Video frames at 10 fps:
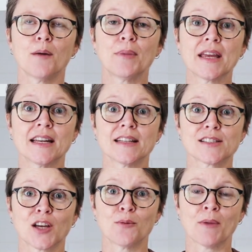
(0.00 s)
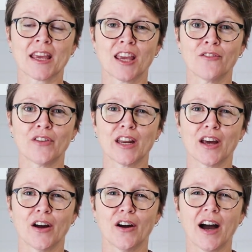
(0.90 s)
beginner soap making
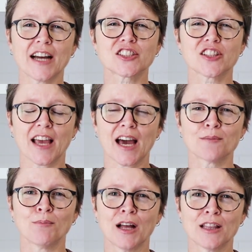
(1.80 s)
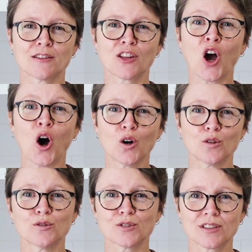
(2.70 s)
video, I actually had
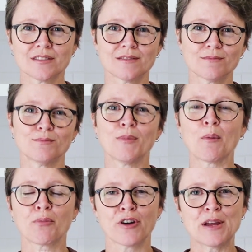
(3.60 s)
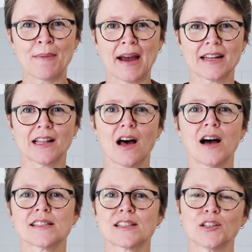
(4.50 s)
my pre-made
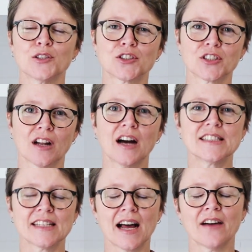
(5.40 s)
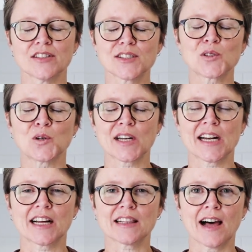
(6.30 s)
lye solution. I did have it stored
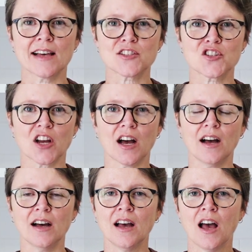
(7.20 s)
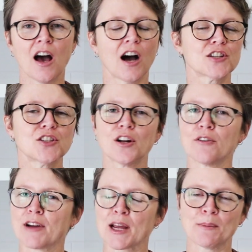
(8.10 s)
in a glass jar. I do
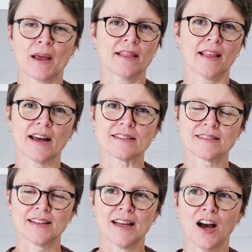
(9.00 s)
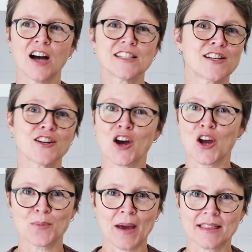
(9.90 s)
not recommend that. I didn't
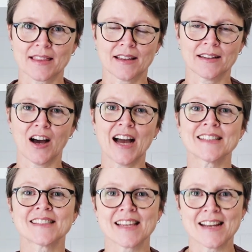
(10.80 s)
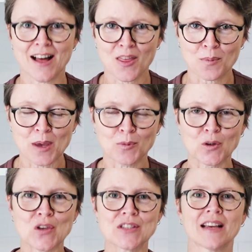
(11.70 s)
know back then. I had seen other people
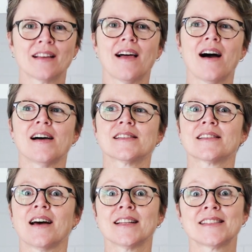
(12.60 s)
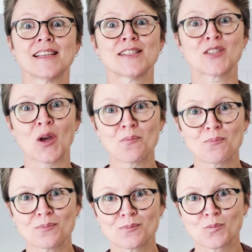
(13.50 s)
using glass. I had seen Soap
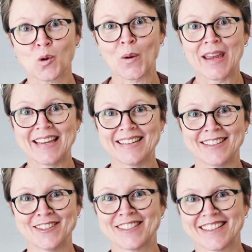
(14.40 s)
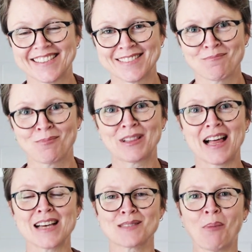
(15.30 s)
Queen using
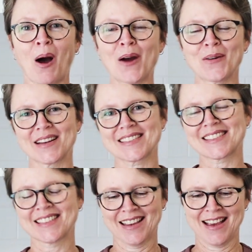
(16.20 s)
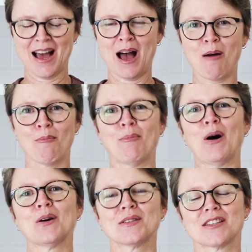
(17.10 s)
glass Pyrex
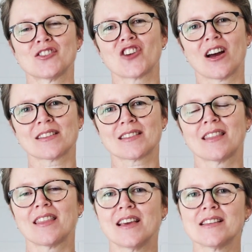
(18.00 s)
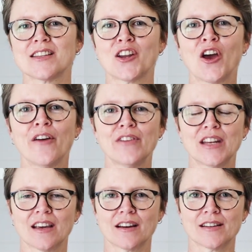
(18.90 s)
bowls and jugs and things in her
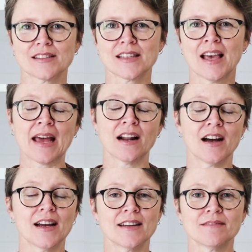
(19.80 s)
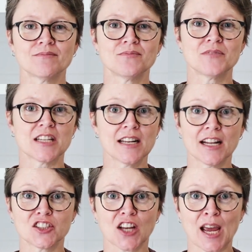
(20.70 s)
videos, and I didn't
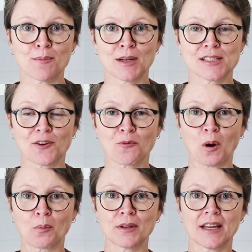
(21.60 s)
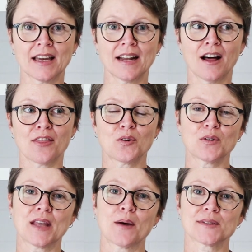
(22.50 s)
educate myself properly, and I
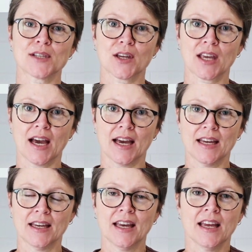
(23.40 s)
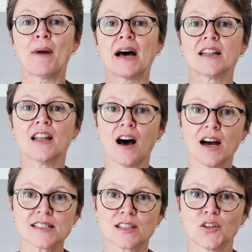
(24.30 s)
thought that was okay. But
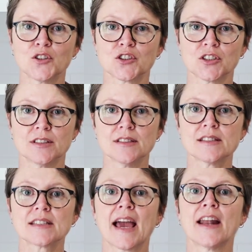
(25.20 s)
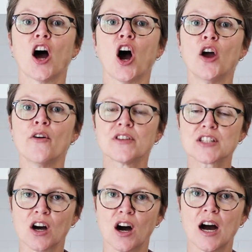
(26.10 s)
lye solutions can over
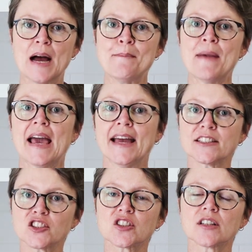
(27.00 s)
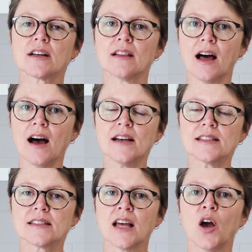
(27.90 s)
time etch
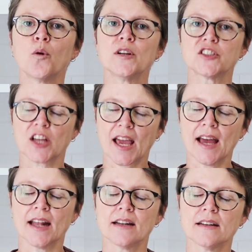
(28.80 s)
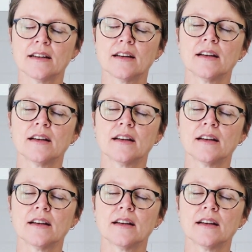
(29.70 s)
glass, which can